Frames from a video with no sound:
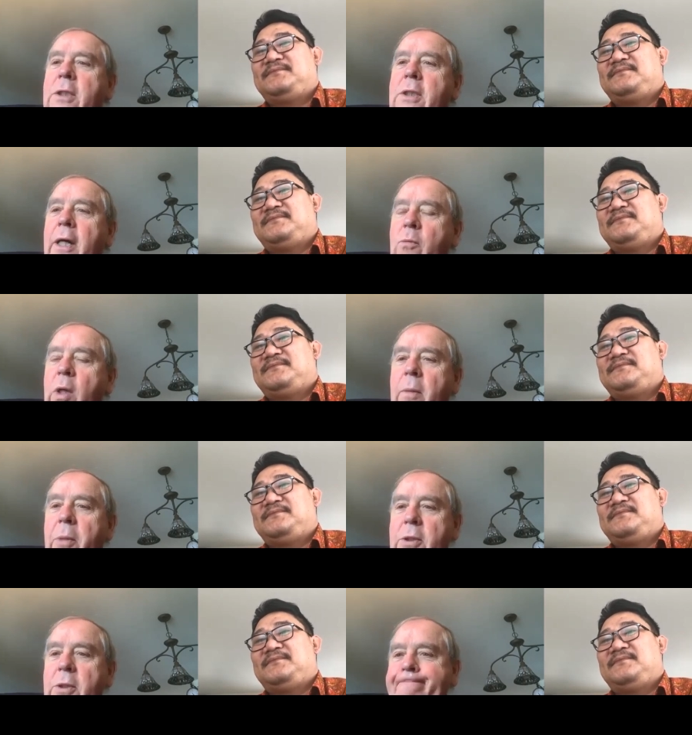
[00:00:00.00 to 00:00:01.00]

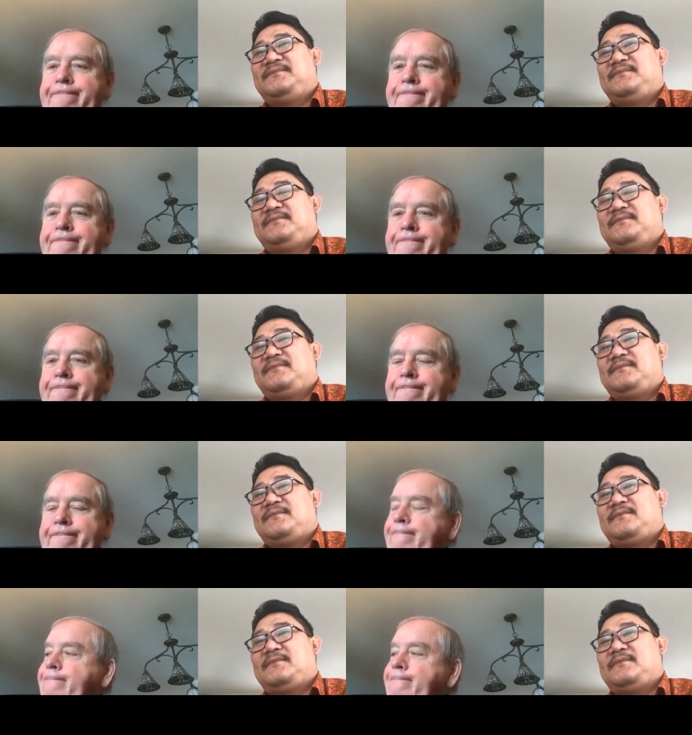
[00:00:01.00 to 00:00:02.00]

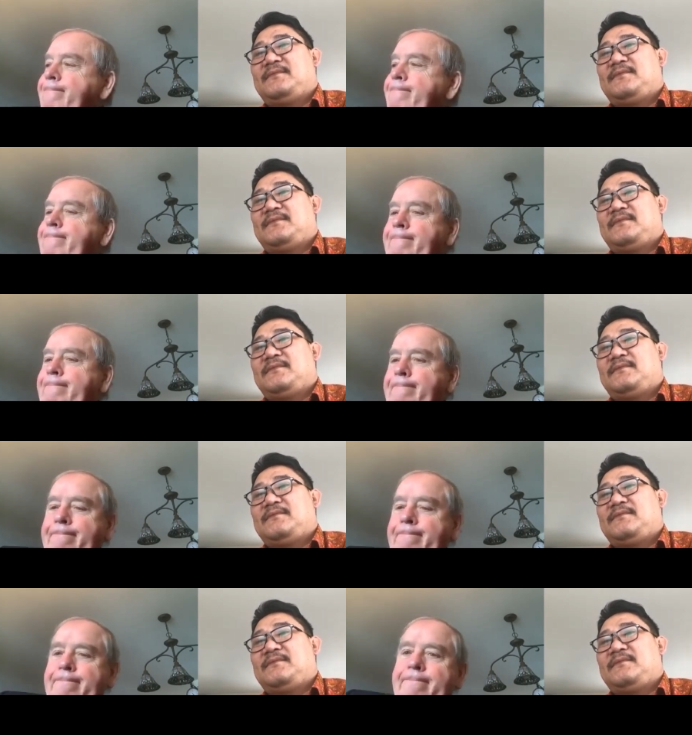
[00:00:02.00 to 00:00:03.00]

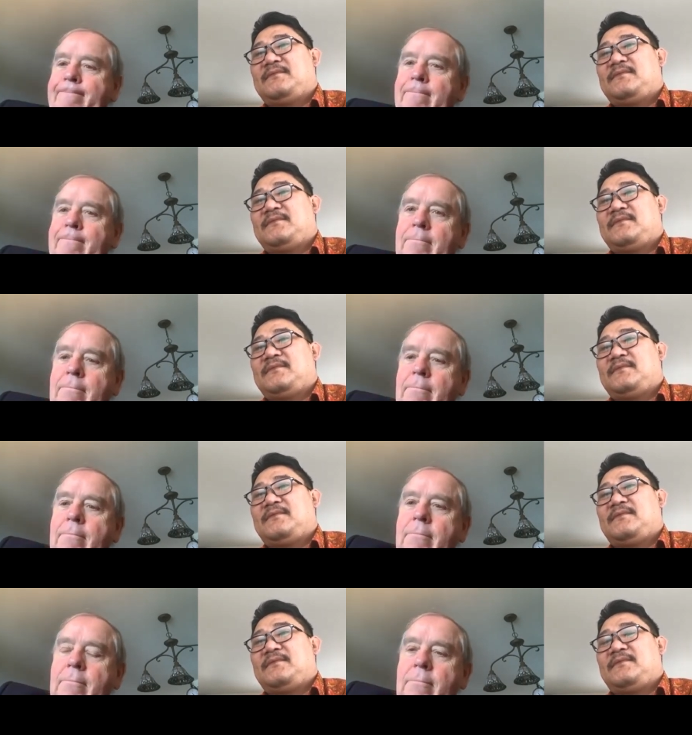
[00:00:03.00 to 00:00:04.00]

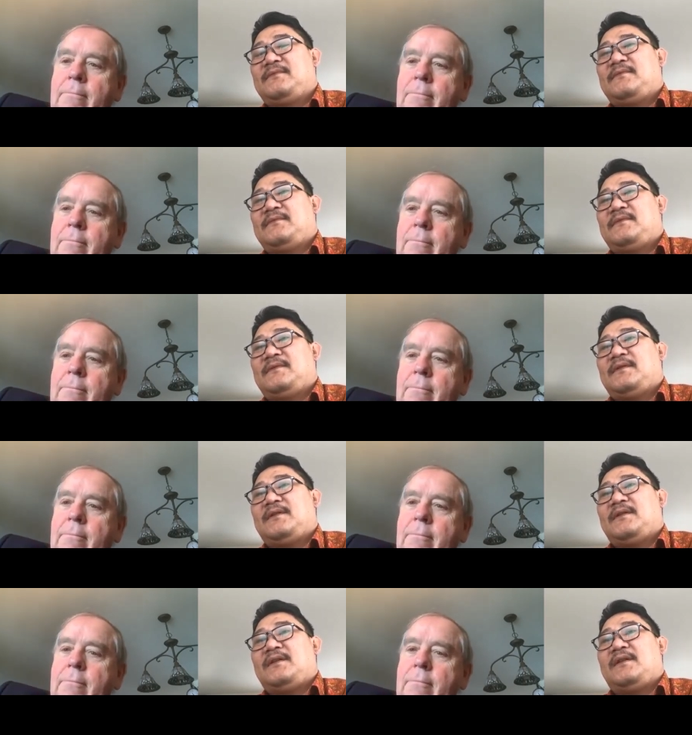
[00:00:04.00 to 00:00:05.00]

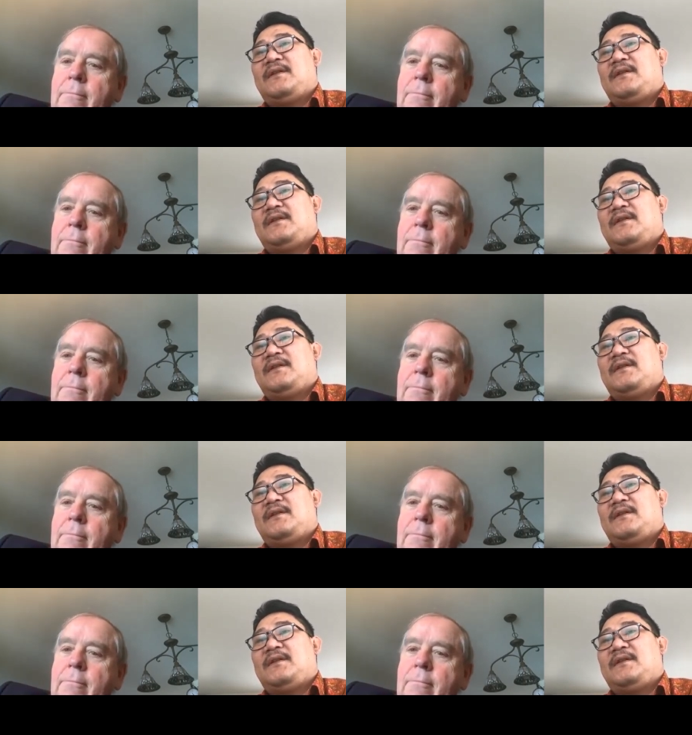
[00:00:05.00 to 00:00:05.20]
(no one is talking)